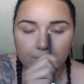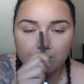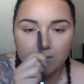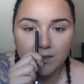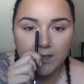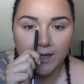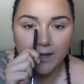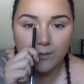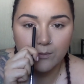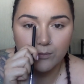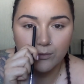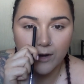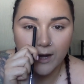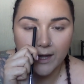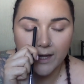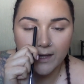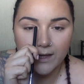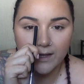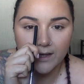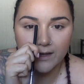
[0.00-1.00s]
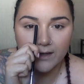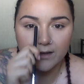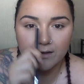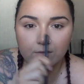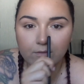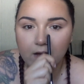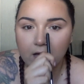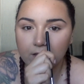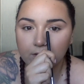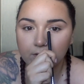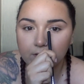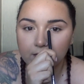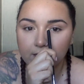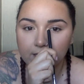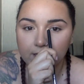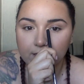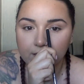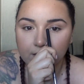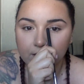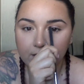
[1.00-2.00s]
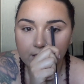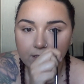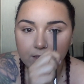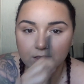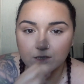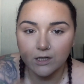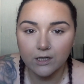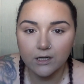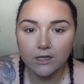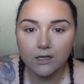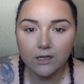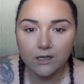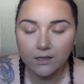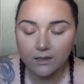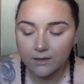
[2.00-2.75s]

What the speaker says: like bright here rather than it looking dark.